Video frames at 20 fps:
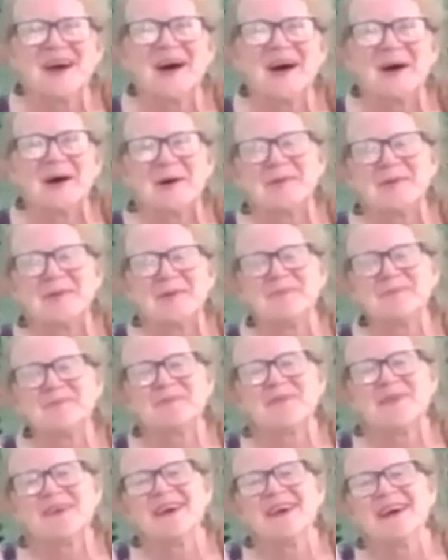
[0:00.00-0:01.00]
Um,
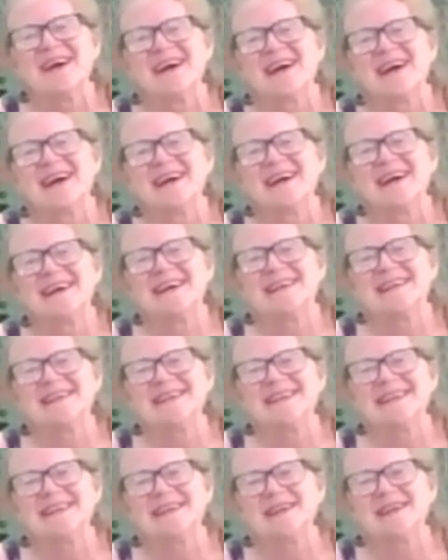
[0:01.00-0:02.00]
uh,
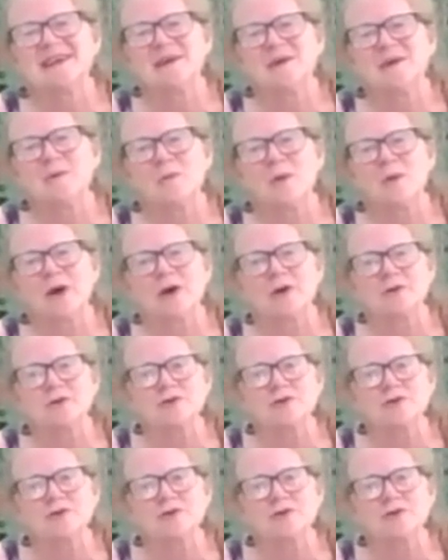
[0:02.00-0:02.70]
we're